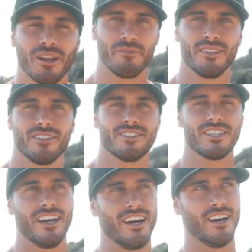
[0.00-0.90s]
I mean, there's
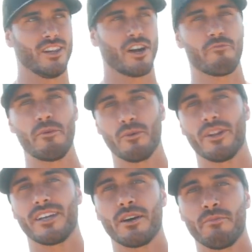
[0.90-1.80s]
uh, a lot of people
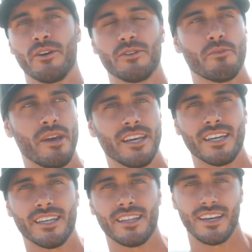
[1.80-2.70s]
that come here to make
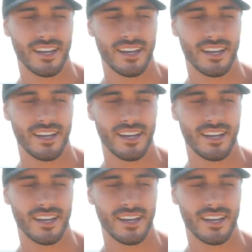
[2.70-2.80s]
it.